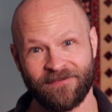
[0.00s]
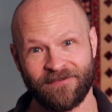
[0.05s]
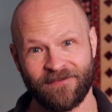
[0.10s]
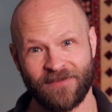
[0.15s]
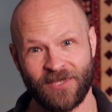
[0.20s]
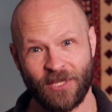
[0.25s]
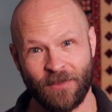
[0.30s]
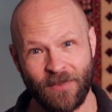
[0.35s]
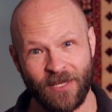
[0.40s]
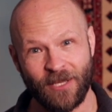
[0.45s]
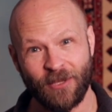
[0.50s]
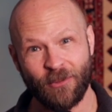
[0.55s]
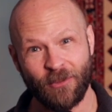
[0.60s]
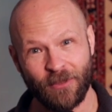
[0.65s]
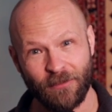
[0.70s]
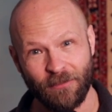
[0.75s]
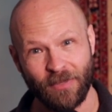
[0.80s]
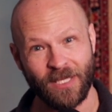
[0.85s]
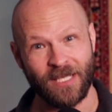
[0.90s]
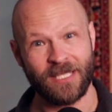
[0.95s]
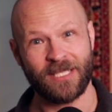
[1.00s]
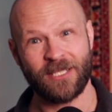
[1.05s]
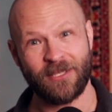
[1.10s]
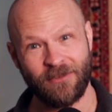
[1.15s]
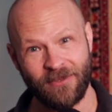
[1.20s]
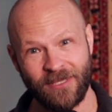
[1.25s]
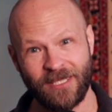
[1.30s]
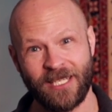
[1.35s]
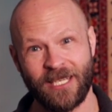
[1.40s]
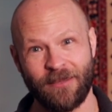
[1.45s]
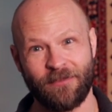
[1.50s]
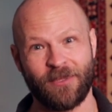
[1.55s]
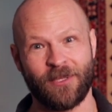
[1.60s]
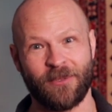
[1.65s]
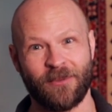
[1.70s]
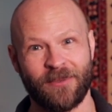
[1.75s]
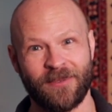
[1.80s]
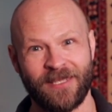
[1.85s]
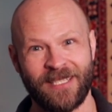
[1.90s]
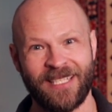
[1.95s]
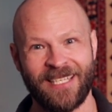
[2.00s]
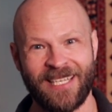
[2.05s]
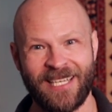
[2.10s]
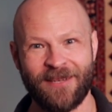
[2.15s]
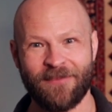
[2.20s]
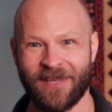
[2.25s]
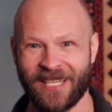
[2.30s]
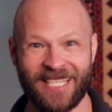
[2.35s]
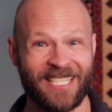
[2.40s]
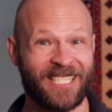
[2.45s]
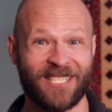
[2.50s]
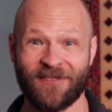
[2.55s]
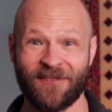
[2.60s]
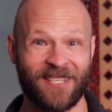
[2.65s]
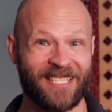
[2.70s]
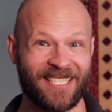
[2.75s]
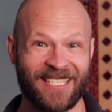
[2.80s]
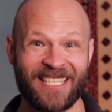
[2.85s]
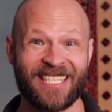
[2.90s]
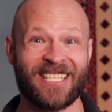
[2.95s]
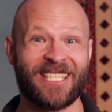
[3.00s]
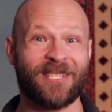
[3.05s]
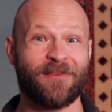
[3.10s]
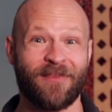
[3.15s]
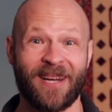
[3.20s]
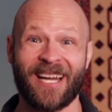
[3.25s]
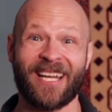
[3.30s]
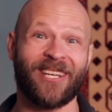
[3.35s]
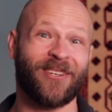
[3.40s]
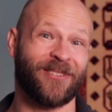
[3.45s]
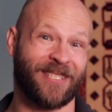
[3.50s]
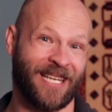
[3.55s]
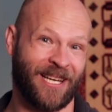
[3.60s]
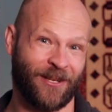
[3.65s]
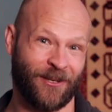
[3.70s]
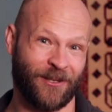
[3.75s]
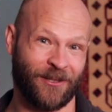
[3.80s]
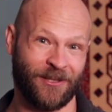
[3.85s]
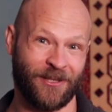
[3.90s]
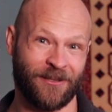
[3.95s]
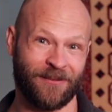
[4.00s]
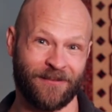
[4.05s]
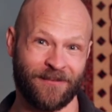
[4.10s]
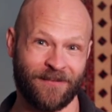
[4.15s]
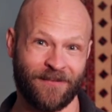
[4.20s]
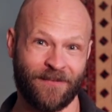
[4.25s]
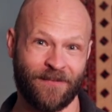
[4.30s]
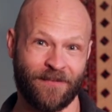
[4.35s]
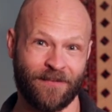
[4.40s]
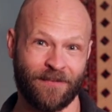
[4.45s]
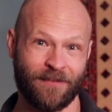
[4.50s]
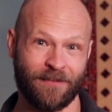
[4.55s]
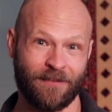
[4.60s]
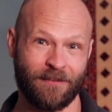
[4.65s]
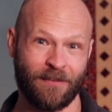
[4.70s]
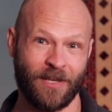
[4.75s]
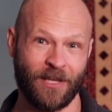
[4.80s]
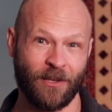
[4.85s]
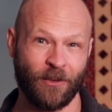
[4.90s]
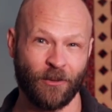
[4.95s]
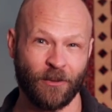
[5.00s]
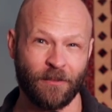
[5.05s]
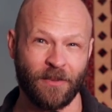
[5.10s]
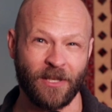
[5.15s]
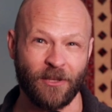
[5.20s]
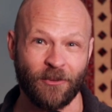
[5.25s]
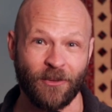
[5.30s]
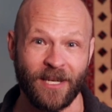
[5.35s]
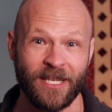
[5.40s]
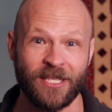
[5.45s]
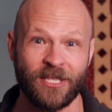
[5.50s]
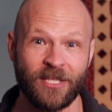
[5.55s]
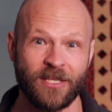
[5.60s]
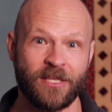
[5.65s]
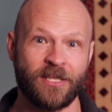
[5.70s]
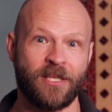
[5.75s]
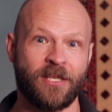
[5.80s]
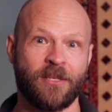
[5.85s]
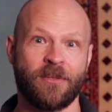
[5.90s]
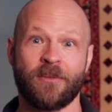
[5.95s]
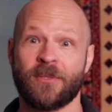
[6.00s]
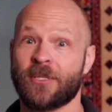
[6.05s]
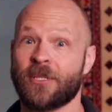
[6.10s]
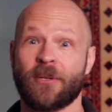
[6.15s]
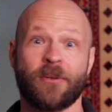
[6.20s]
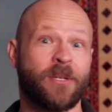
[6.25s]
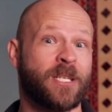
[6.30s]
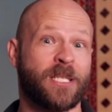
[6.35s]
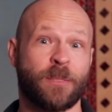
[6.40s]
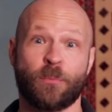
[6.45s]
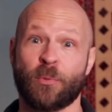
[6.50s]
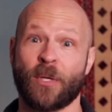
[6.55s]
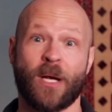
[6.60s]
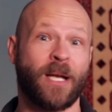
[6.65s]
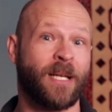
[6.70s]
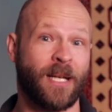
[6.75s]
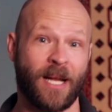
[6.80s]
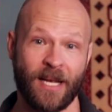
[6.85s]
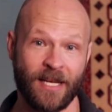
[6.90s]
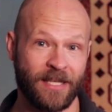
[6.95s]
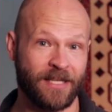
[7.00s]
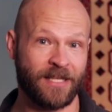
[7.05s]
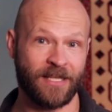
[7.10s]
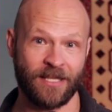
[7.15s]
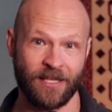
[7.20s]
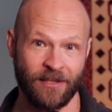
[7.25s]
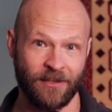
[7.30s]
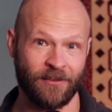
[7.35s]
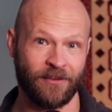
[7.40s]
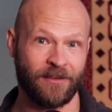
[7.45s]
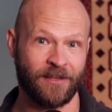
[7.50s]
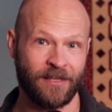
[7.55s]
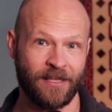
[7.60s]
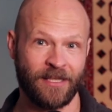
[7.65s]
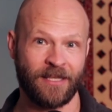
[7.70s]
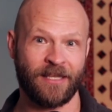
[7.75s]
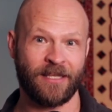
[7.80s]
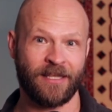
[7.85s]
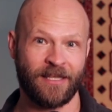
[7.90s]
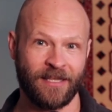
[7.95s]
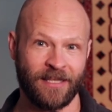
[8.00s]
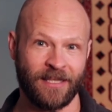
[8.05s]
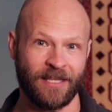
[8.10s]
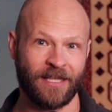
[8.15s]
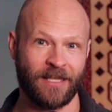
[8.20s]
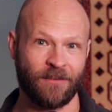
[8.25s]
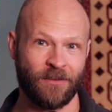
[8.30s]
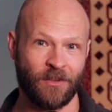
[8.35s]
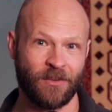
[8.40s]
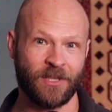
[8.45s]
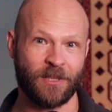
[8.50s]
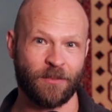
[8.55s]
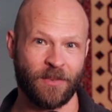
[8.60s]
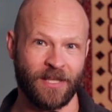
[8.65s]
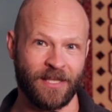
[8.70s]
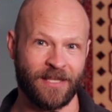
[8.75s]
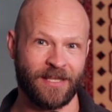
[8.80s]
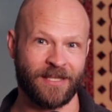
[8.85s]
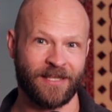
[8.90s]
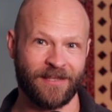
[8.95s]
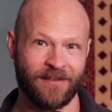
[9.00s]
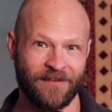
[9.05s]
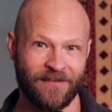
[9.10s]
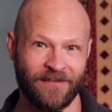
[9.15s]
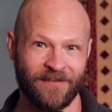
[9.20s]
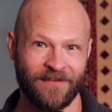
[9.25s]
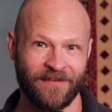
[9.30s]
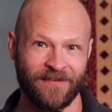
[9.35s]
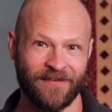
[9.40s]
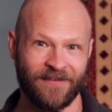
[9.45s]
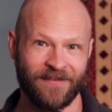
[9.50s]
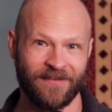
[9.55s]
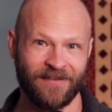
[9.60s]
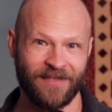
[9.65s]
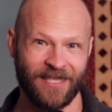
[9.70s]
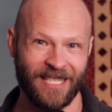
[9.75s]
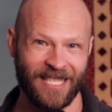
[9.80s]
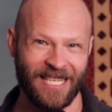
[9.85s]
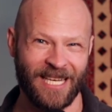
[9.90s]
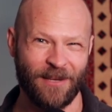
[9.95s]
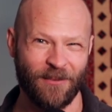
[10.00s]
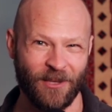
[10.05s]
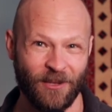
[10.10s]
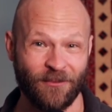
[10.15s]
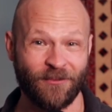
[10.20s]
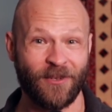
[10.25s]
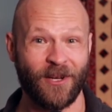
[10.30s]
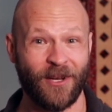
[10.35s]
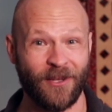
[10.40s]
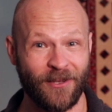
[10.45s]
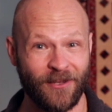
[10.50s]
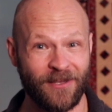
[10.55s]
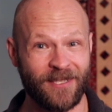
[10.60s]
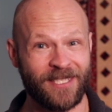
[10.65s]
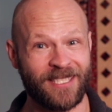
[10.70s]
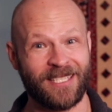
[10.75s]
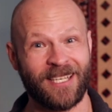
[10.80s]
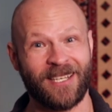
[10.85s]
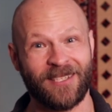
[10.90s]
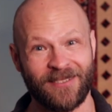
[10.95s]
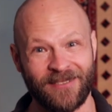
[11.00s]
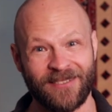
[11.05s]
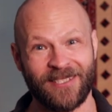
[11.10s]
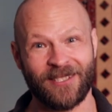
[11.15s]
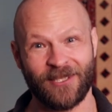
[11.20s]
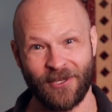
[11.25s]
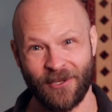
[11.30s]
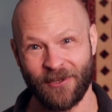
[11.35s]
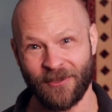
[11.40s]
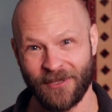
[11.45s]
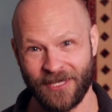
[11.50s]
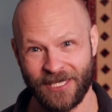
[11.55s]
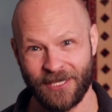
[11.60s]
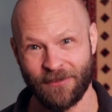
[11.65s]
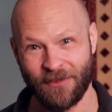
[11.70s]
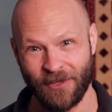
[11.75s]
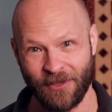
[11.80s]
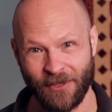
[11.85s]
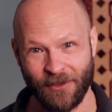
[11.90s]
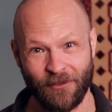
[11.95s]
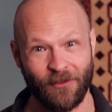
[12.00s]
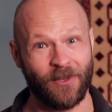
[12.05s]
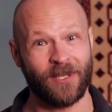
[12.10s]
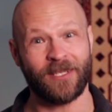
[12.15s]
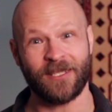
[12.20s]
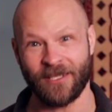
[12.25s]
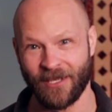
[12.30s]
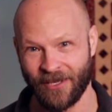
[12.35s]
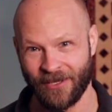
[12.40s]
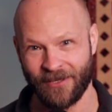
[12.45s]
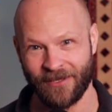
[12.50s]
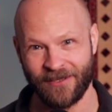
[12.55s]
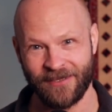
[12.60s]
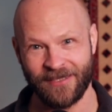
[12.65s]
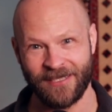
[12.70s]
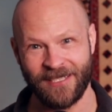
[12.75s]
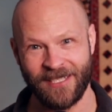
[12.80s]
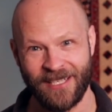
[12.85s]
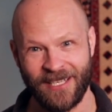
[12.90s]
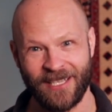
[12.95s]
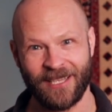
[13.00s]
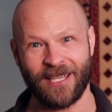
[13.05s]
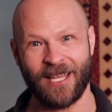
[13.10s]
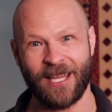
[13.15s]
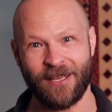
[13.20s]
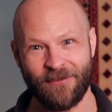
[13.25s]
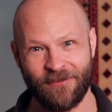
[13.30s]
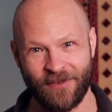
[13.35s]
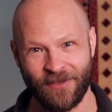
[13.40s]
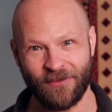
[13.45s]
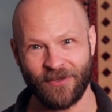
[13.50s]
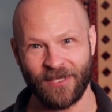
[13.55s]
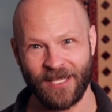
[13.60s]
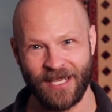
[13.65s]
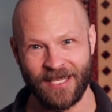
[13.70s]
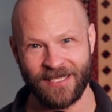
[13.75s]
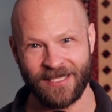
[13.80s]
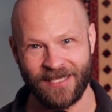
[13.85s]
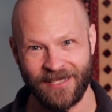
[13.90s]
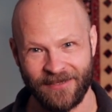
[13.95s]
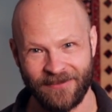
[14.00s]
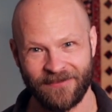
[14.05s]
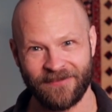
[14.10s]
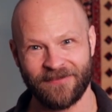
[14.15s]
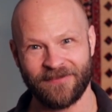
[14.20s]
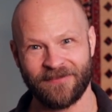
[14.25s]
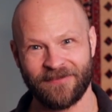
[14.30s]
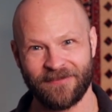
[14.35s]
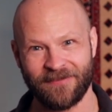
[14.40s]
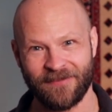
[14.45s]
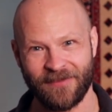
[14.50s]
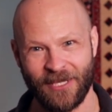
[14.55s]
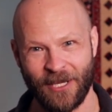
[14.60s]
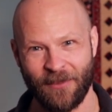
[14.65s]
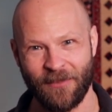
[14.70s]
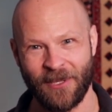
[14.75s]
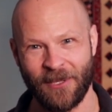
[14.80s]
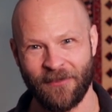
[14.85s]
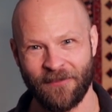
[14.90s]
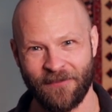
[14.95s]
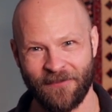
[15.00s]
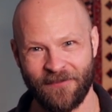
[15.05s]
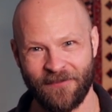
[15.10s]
So may the Lord bless you and keep you, make his face to smile down on you. May the Lord be gracious to you and turn his bright eyes to you and give you his peace. In the name of the Father, the Son, and the Holy Spirit, one God, life everlasting. Amen.